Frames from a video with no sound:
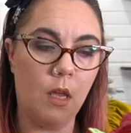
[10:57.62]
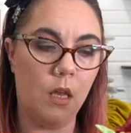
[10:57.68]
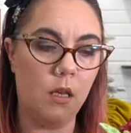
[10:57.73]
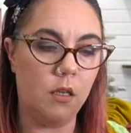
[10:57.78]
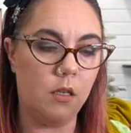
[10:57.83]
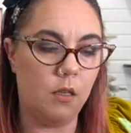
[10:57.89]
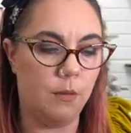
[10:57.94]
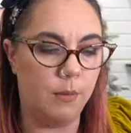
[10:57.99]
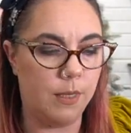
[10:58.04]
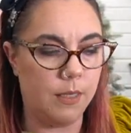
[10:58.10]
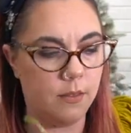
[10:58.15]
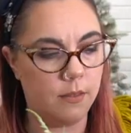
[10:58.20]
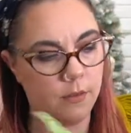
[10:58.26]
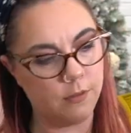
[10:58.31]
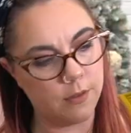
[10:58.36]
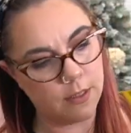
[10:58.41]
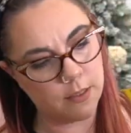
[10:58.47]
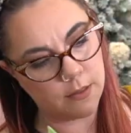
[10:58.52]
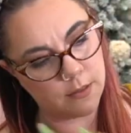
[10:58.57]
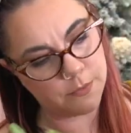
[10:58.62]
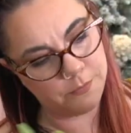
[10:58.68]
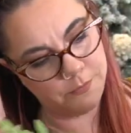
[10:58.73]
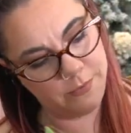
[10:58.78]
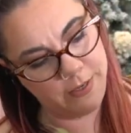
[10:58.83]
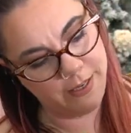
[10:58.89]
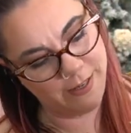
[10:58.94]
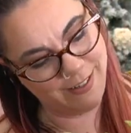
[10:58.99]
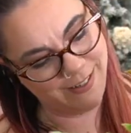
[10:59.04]
to the best of us.
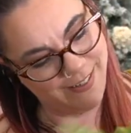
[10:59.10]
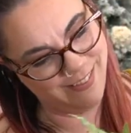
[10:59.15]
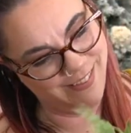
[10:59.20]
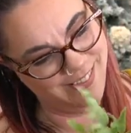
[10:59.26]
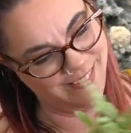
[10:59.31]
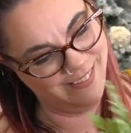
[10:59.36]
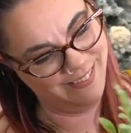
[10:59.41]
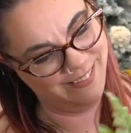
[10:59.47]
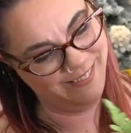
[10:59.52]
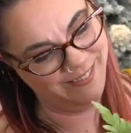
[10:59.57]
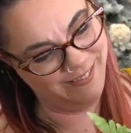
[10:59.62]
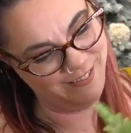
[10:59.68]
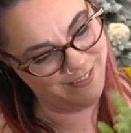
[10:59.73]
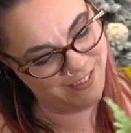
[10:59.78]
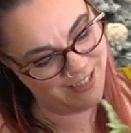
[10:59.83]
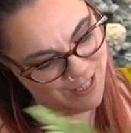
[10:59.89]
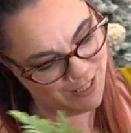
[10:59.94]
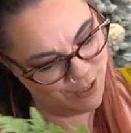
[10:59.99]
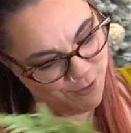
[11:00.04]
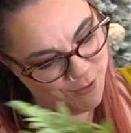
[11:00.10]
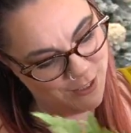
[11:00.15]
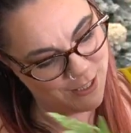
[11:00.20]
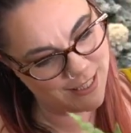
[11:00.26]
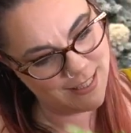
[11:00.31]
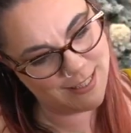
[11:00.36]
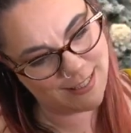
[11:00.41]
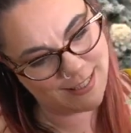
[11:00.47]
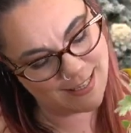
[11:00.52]
Did you
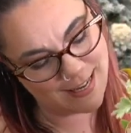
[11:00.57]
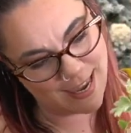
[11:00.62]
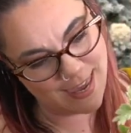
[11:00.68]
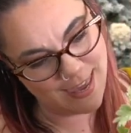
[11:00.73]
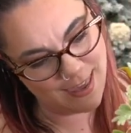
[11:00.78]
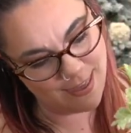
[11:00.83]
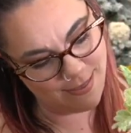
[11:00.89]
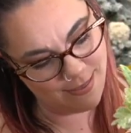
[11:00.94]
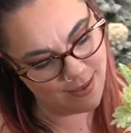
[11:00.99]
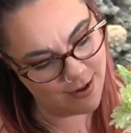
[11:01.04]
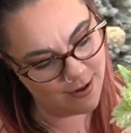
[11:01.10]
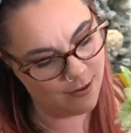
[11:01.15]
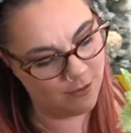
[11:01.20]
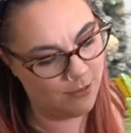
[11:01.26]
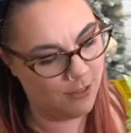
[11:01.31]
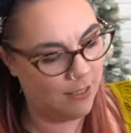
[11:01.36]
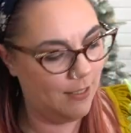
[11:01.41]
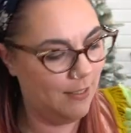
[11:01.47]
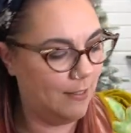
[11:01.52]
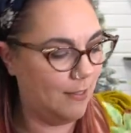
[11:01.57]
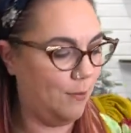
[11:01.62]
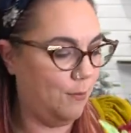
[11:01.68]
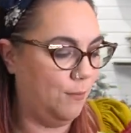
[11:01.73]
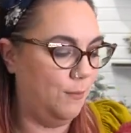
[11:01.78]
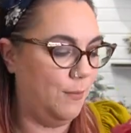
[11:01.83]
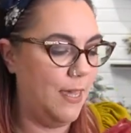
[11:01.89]
just stay in there? Jeez